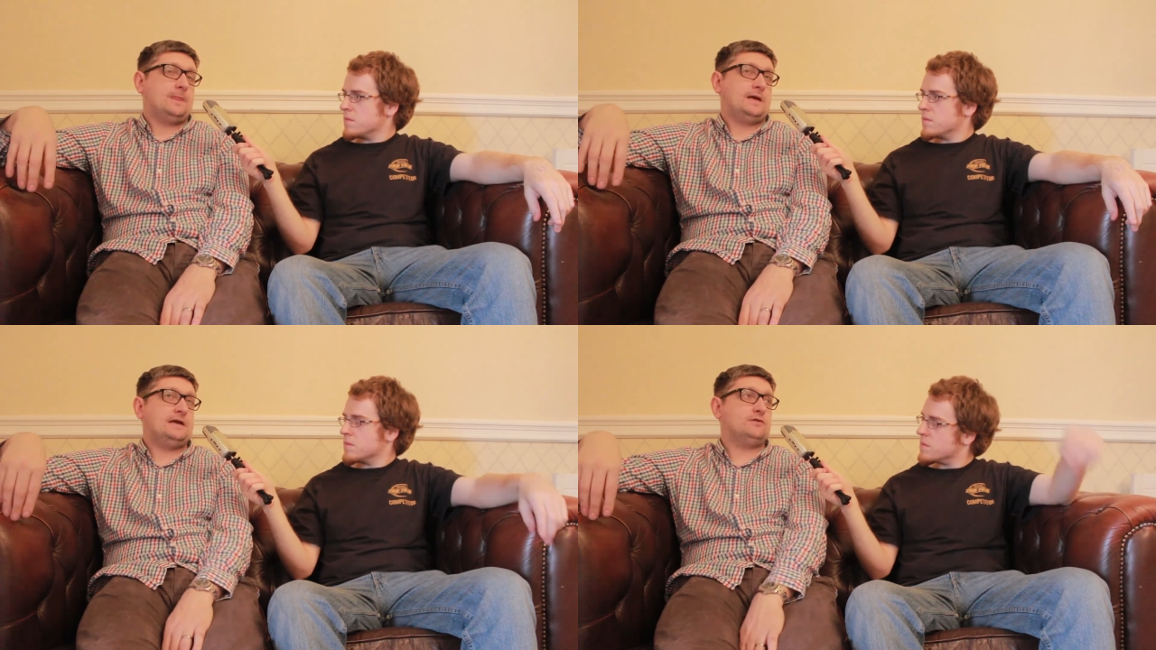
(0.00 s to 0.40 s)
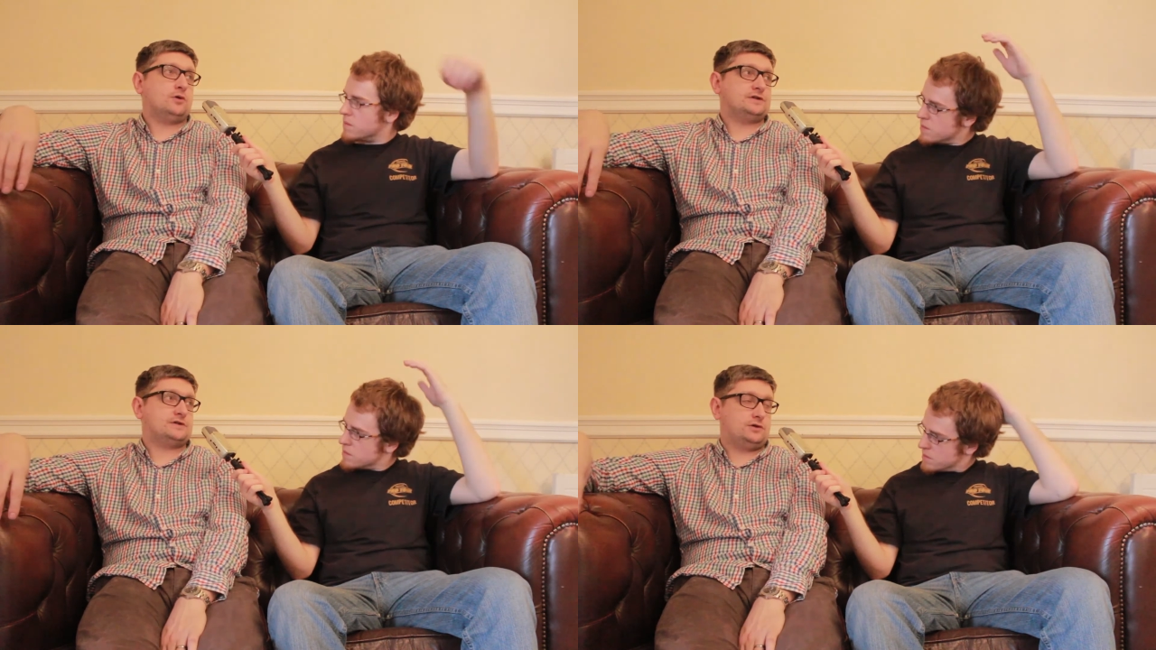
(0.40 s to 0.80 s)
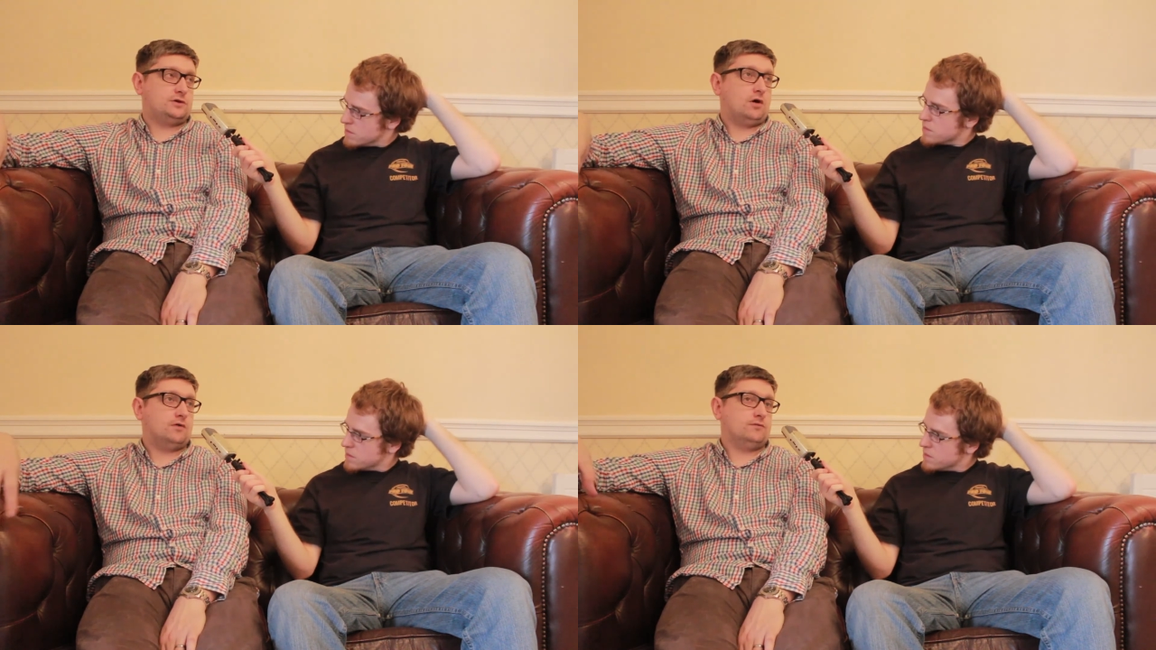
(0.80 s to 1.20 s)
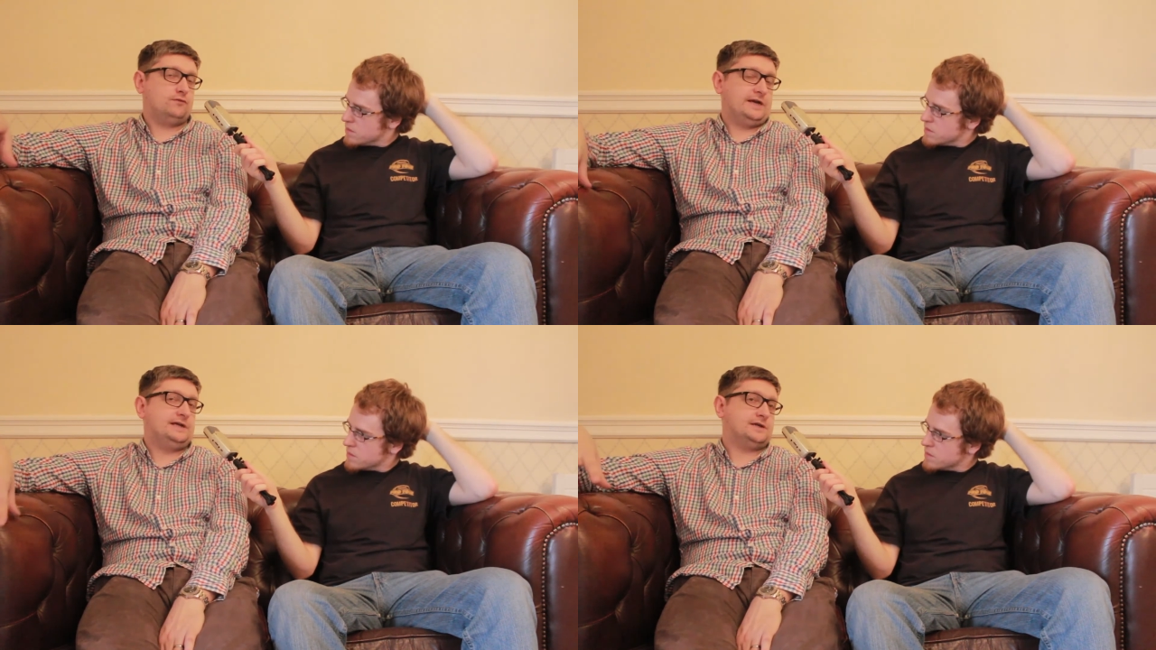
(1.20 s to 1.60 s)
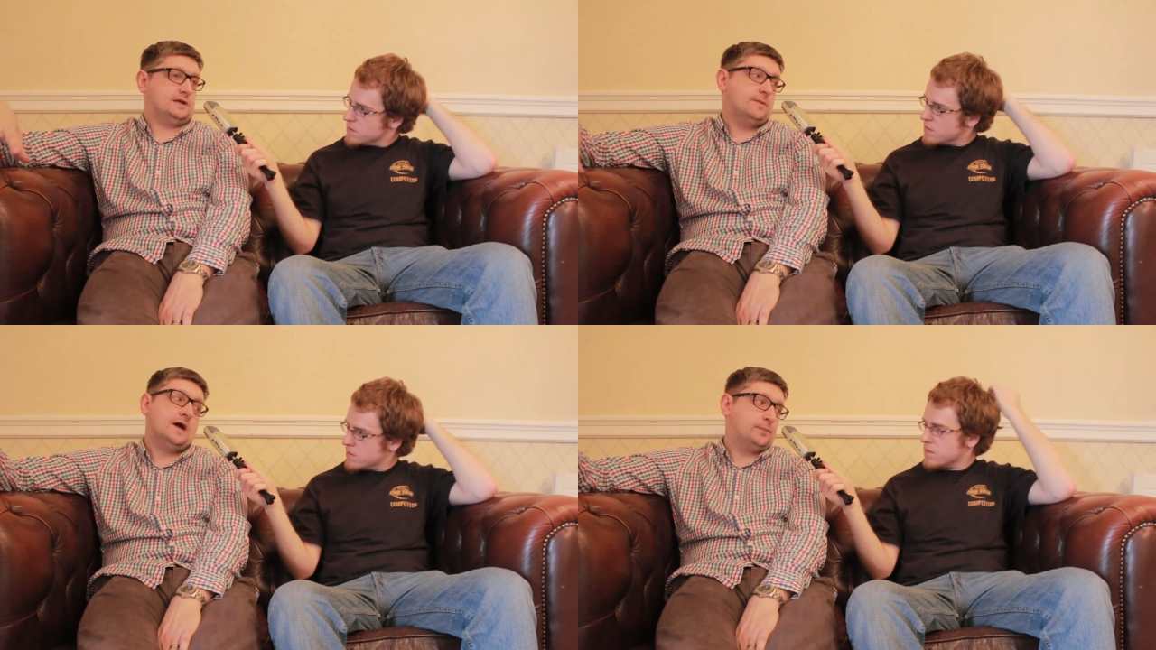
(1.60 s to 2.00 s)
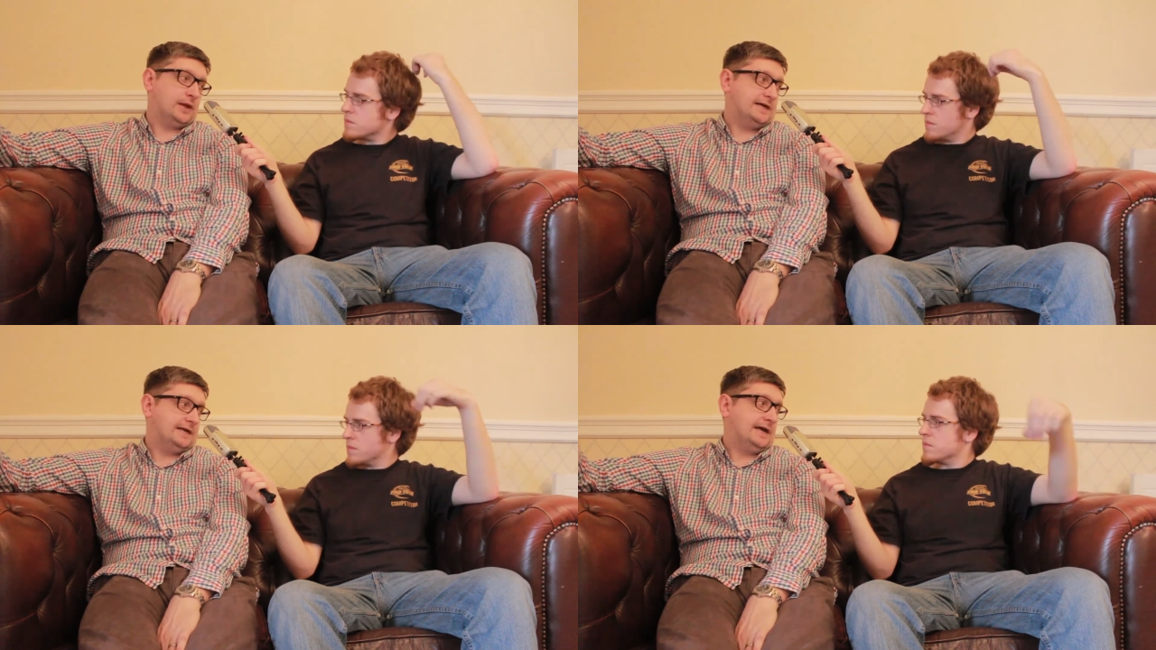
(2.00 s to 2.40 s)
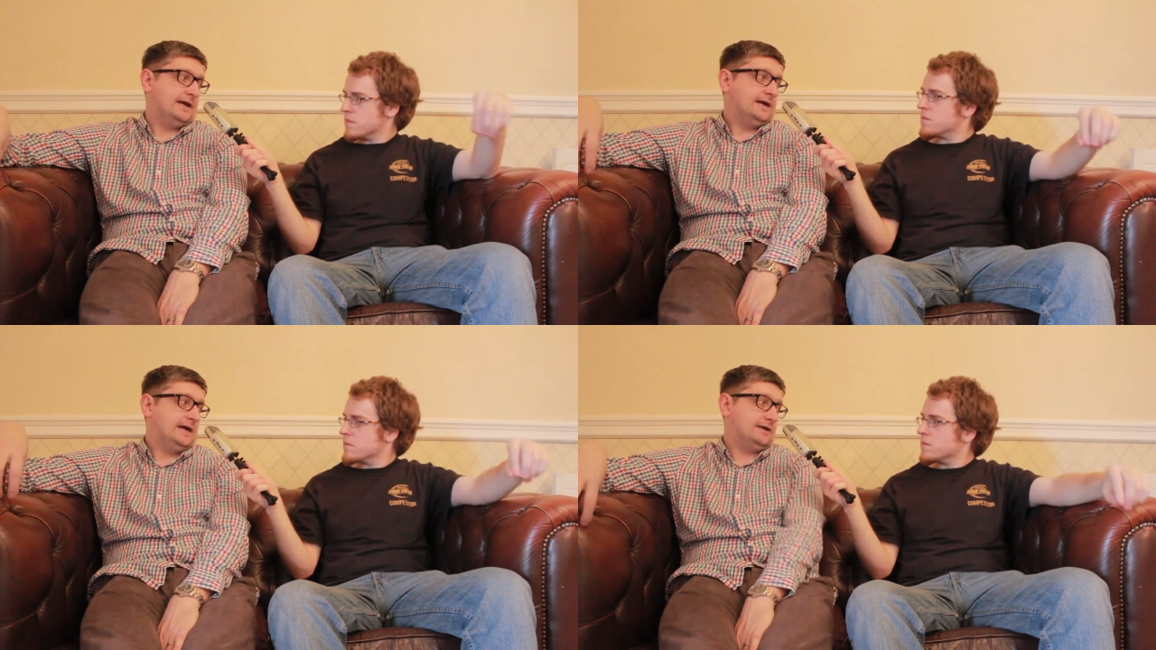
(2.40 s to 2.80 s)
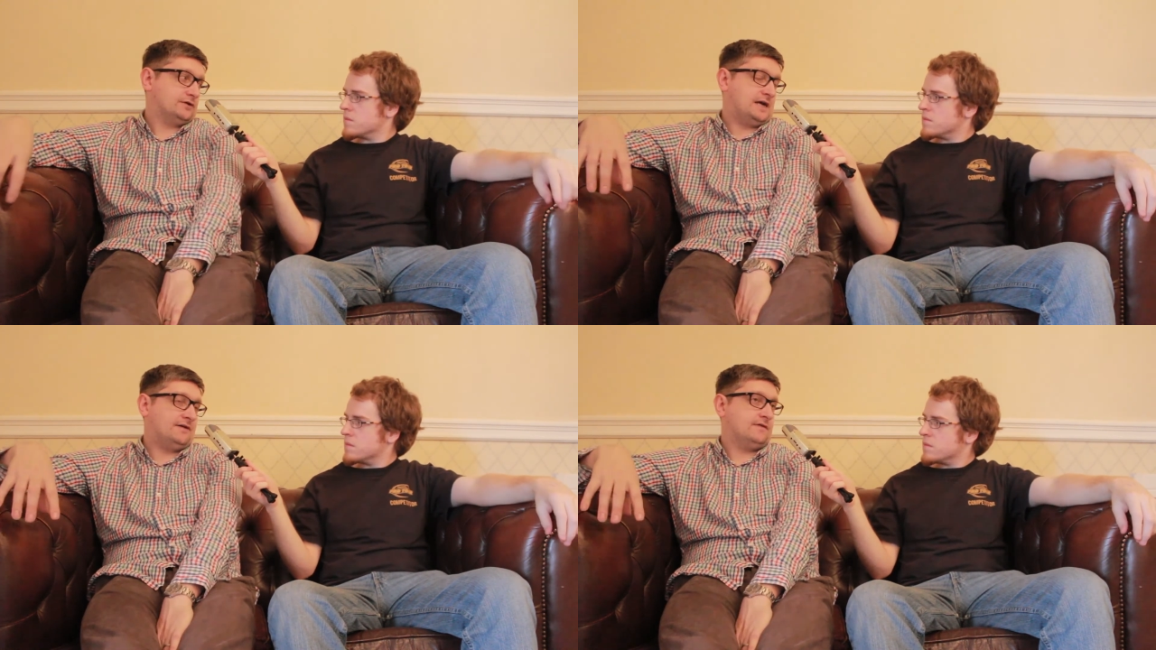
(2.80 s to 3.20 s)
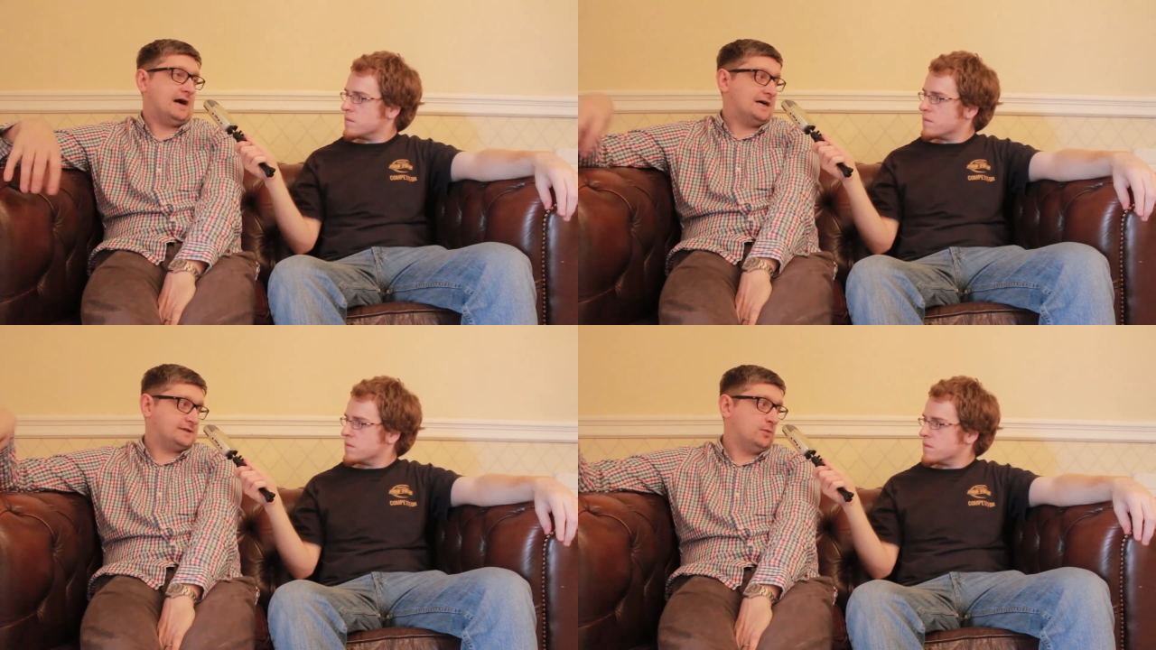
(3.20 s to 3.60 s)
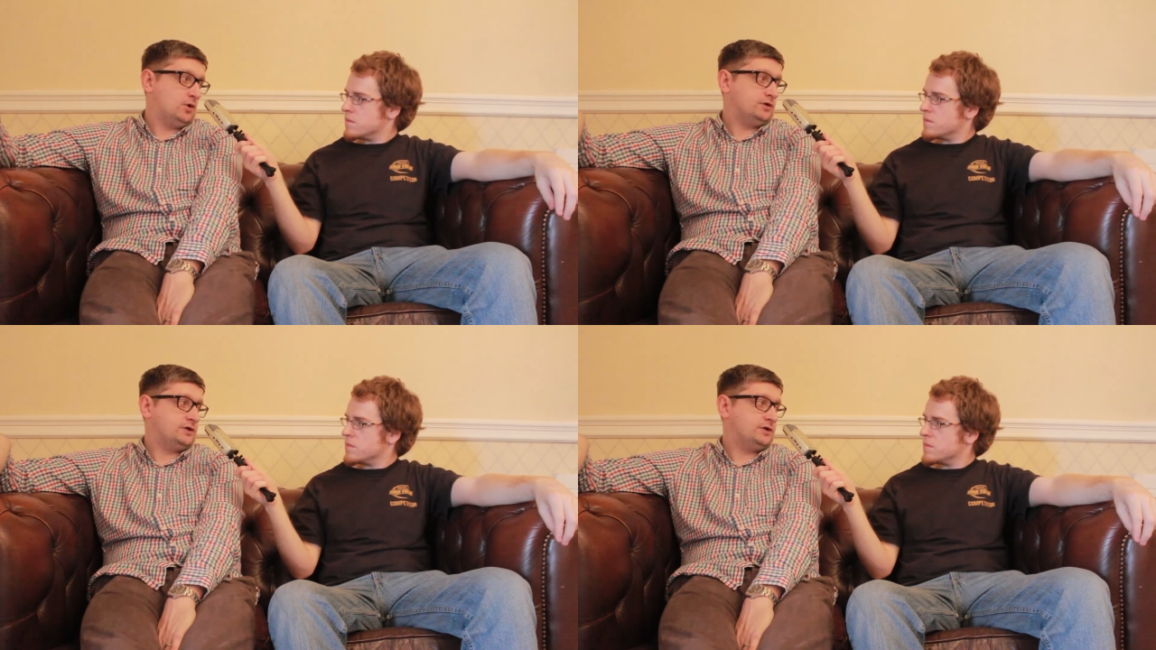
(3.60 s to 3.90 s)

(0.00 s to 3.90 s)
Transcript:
Speaker 1: even though it's got reach and a bit of play in it, it doesn't have as much,